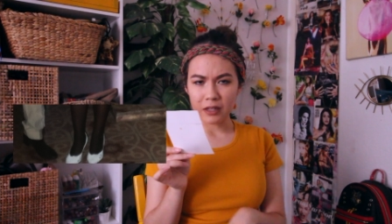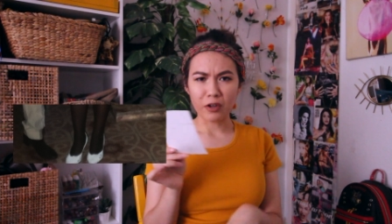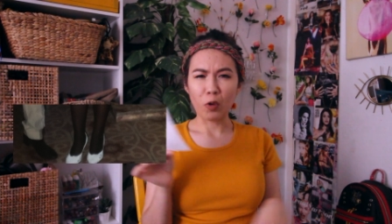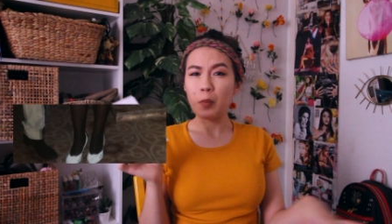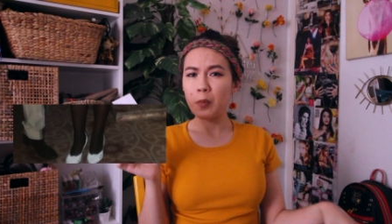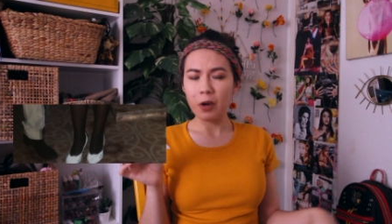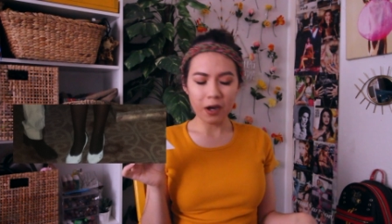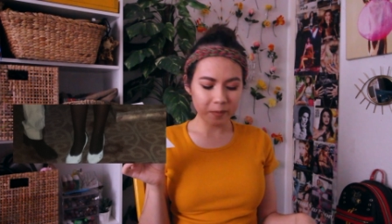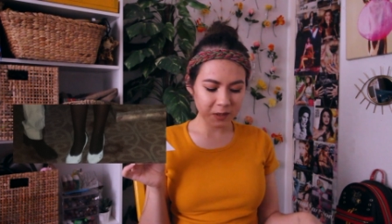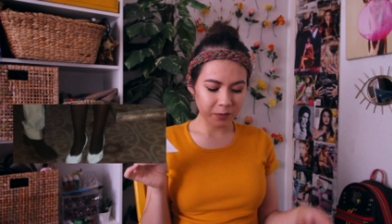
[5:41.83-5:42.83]
little
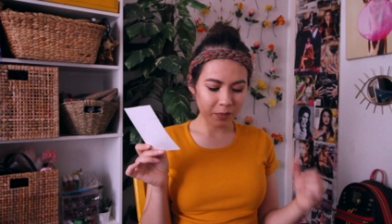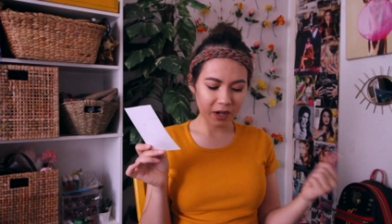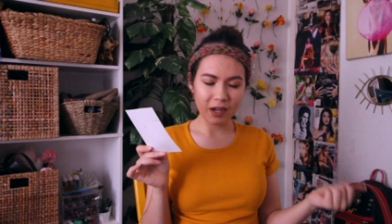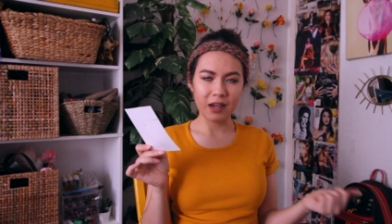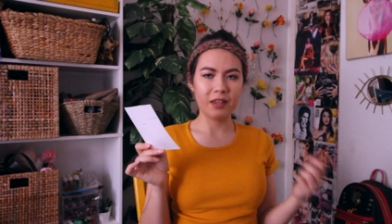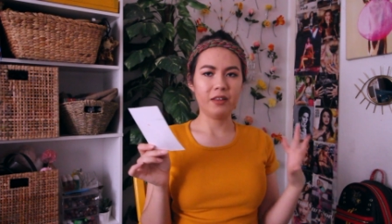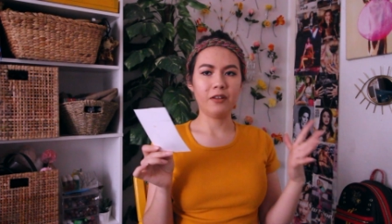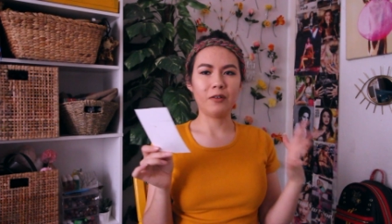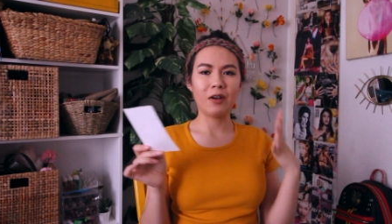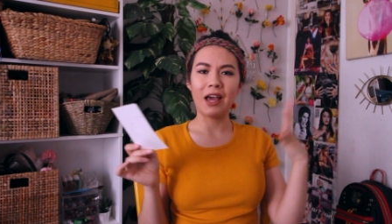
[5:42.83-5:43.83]
pumps, but you
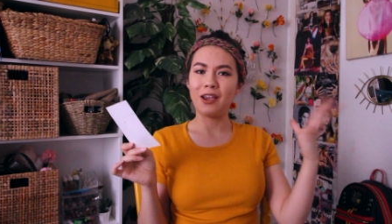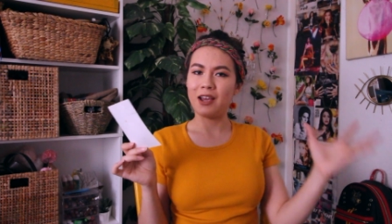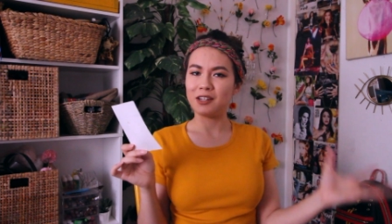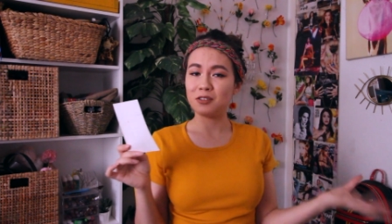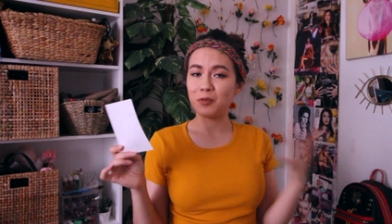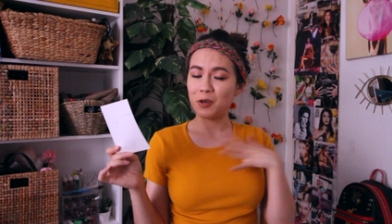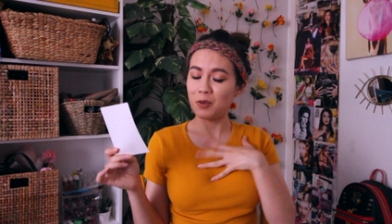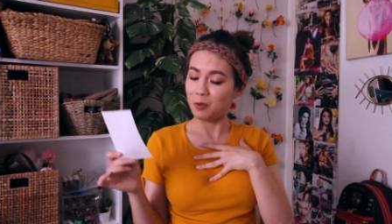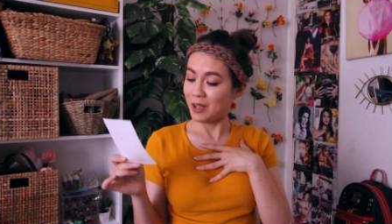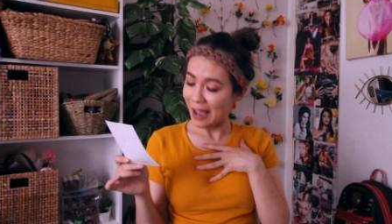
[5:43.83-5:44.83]
know, I had to work
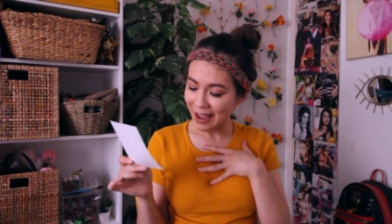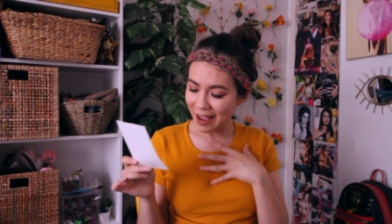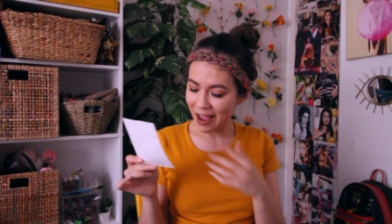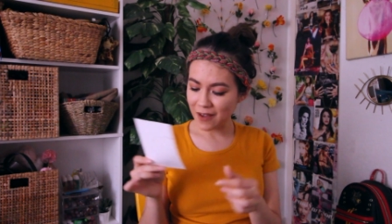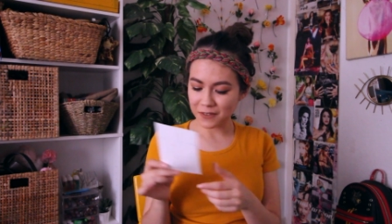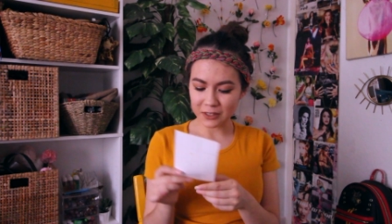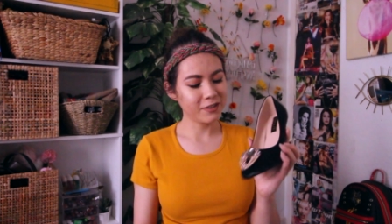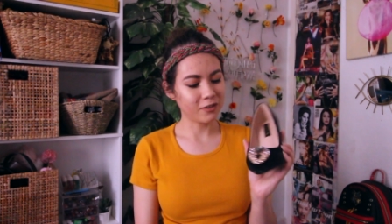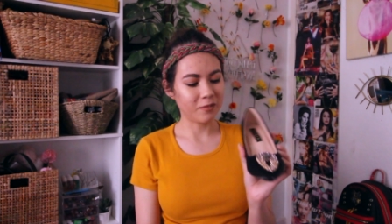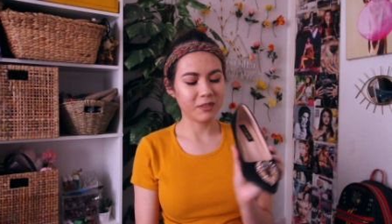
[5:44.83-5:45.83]
with what I have, so
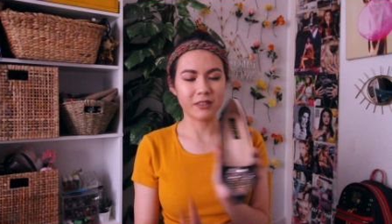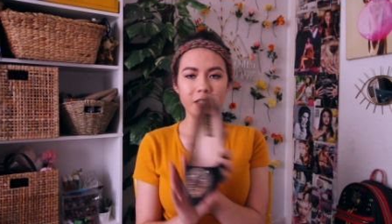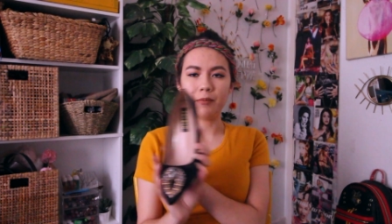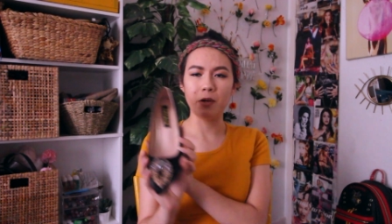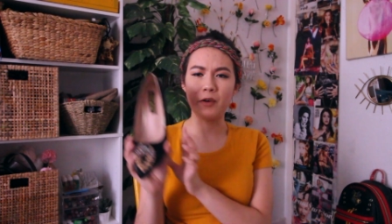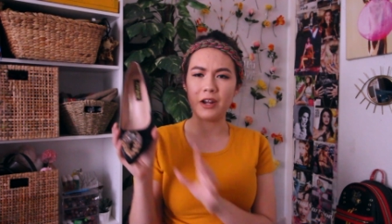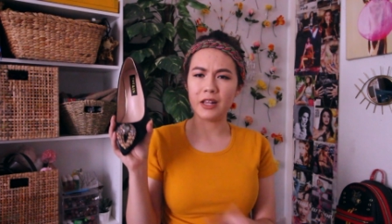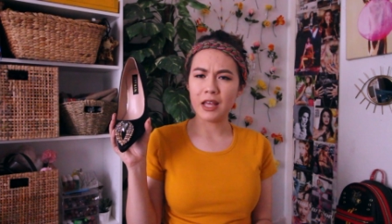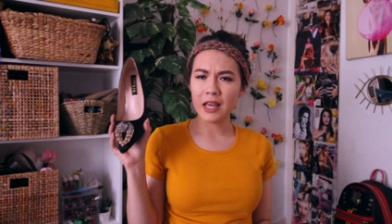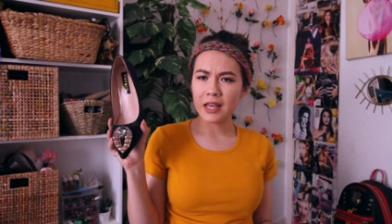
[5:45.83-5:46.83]
I'm just gonna be
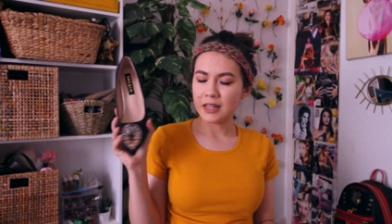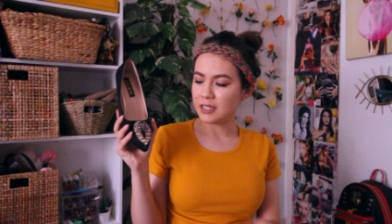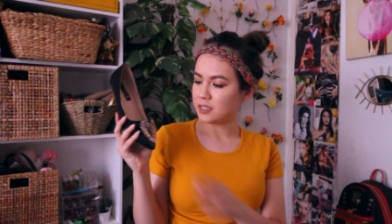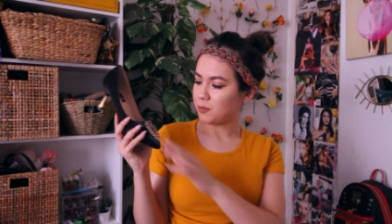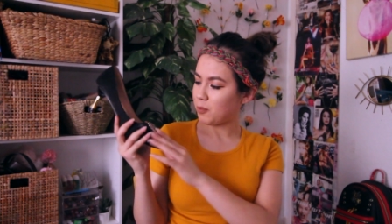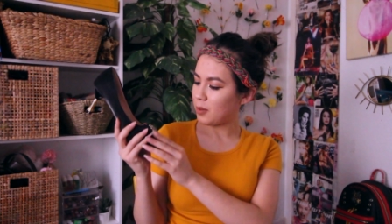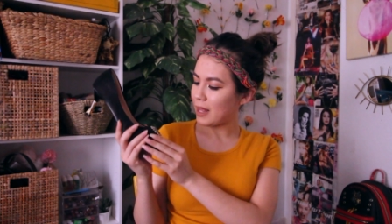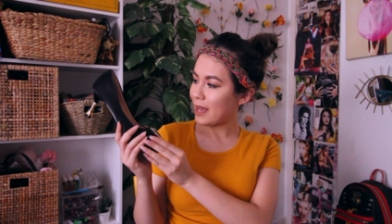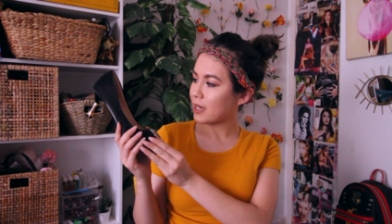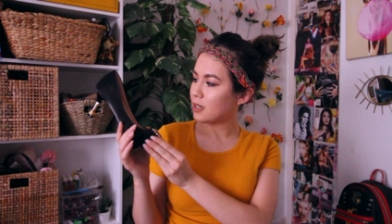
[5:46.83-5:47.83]
wearing these
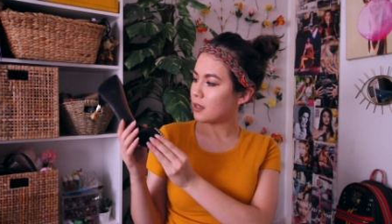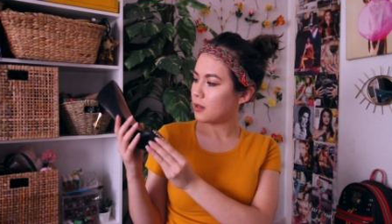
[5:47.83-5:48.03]
black